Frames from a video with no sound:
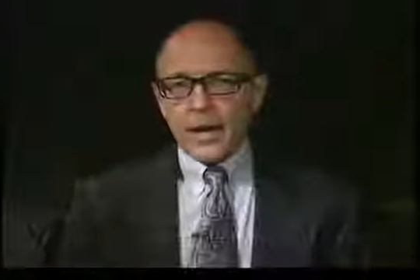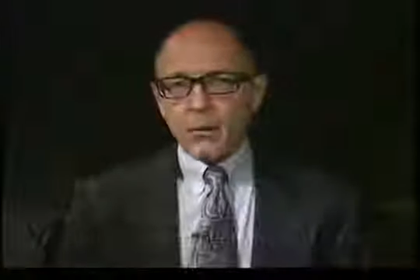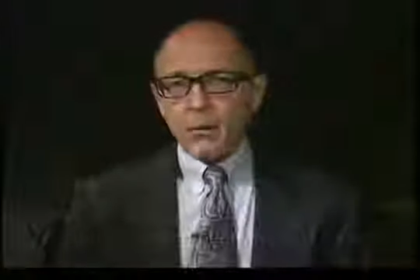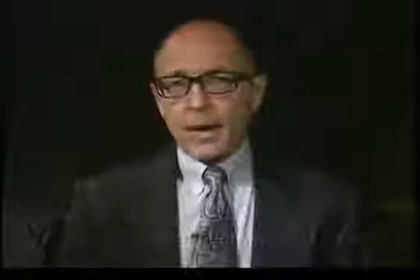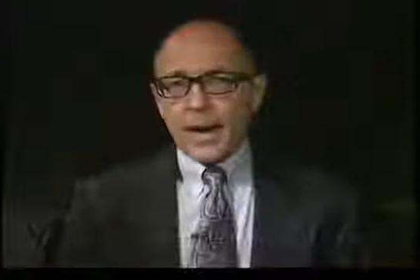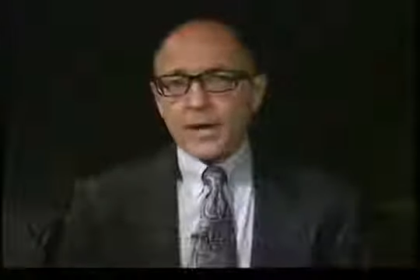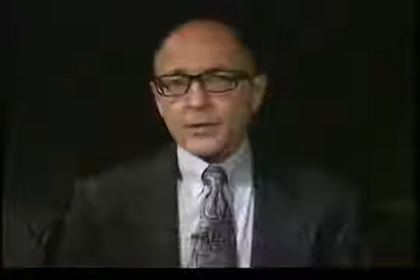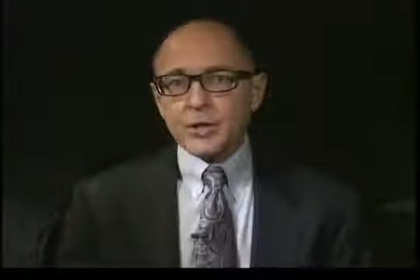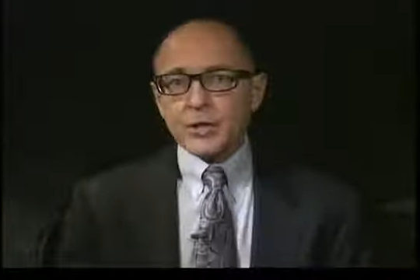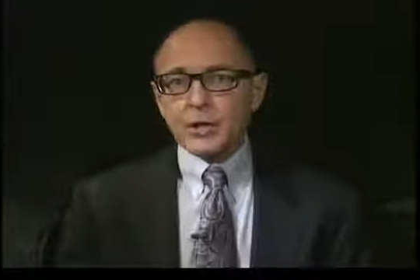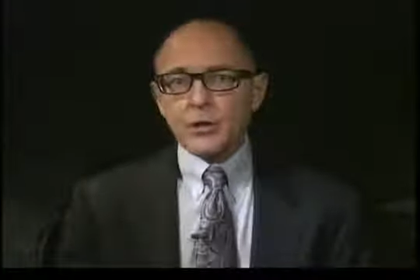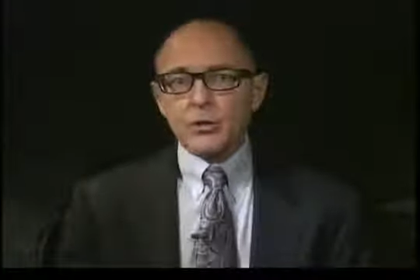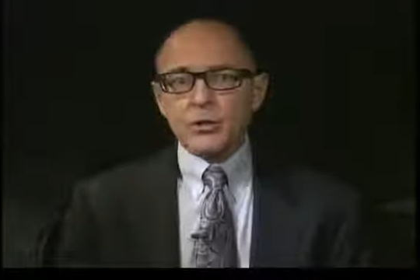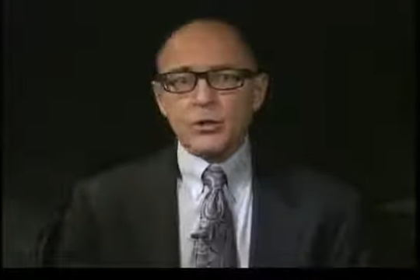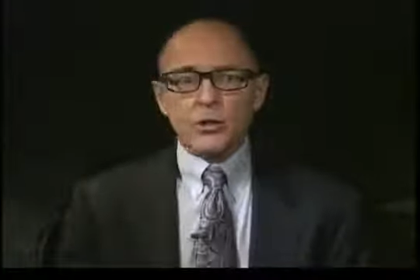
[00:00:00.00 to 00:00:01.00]
We're
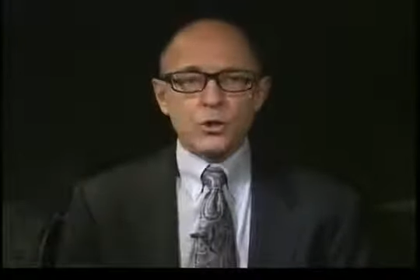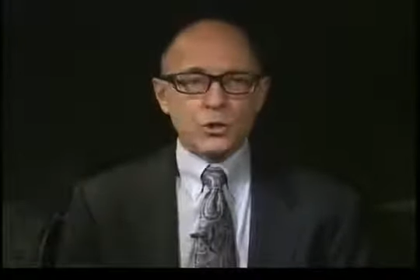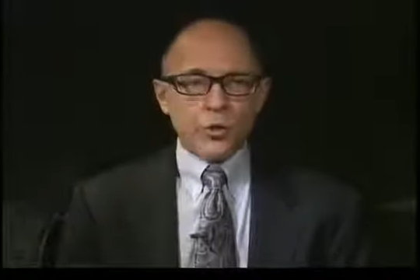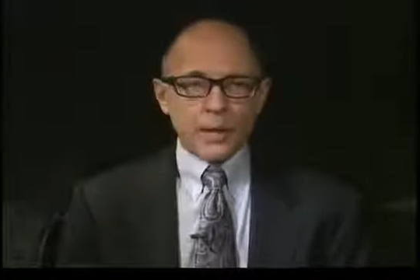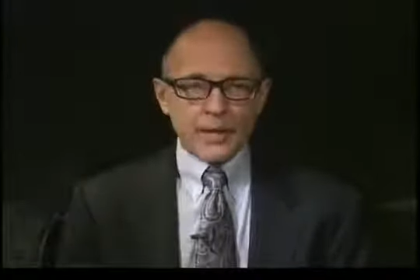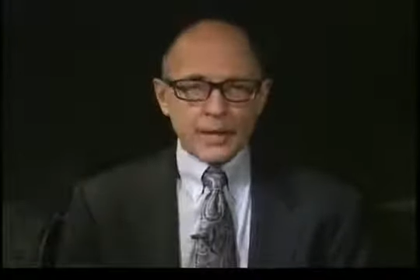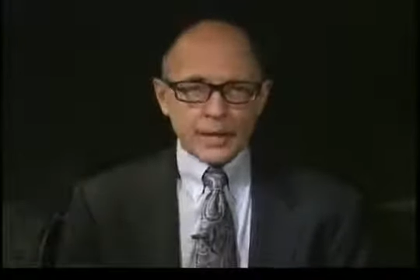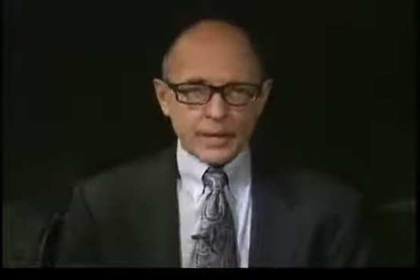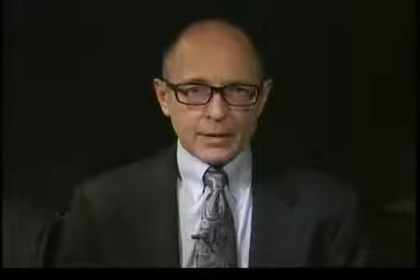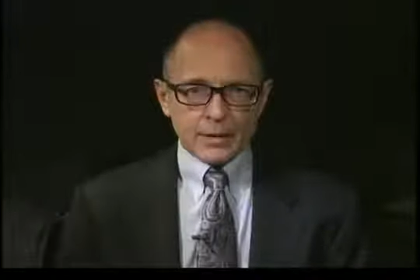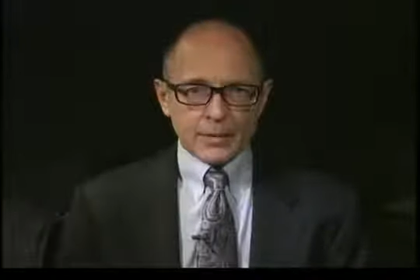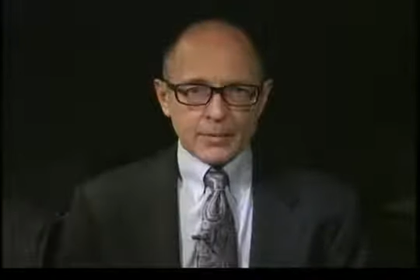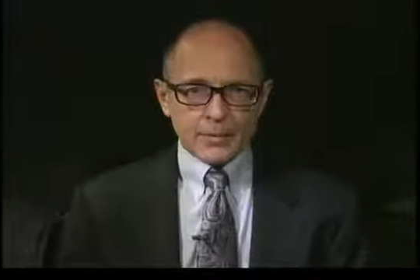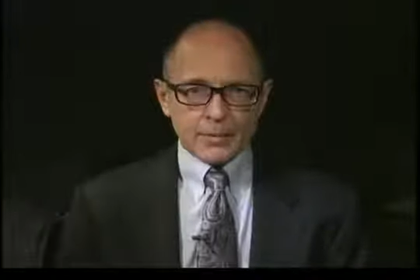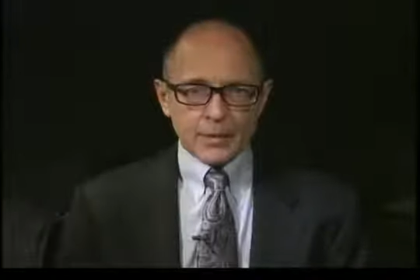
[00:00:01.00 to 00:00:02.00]
asking you to join
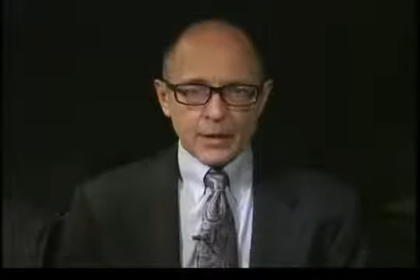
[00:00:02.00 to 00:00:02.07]
us.